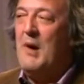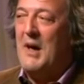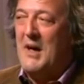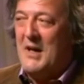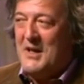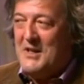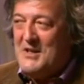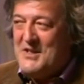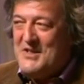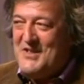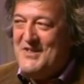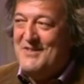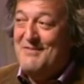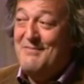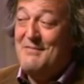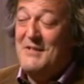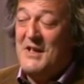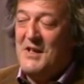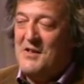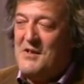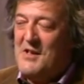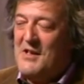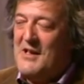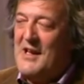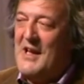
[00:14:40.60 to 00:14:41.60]
But,
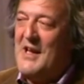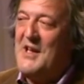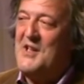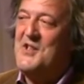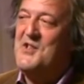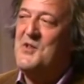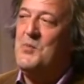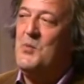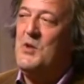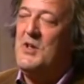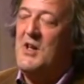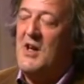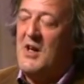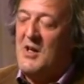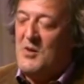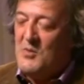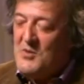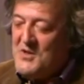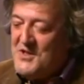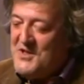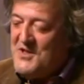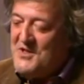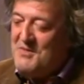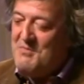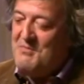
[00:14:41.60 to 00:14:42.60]
nonetheless, when I
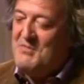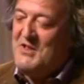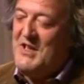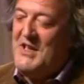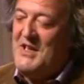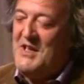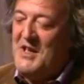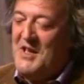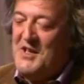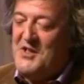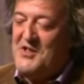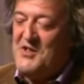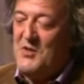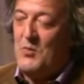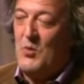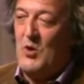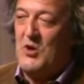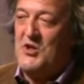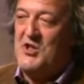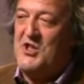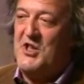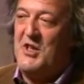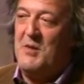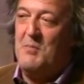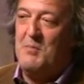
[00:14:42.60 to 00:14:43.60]
was a teenager
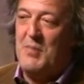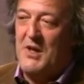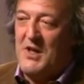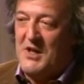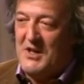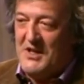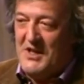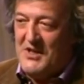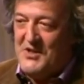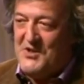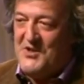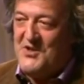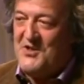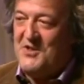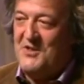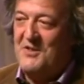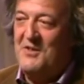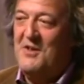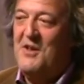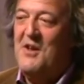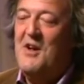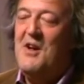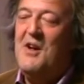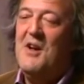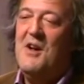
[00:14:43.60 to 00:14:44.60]
watching
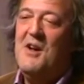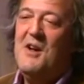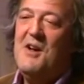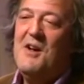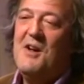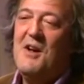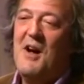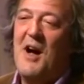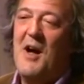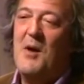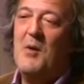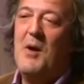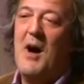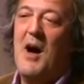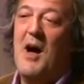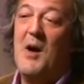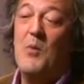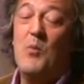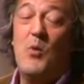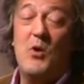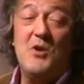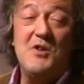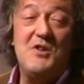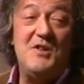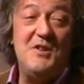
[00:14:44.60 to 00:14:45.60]
Parkinson,
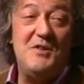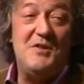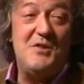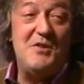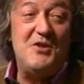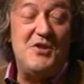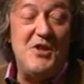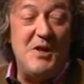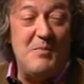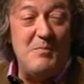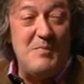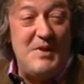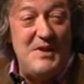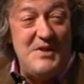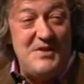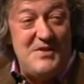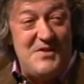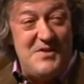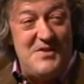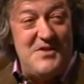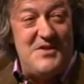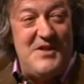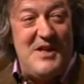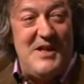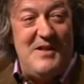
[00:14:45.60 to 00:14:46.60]
I wanted to jump
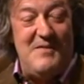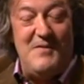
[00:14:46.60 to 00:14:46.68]
into the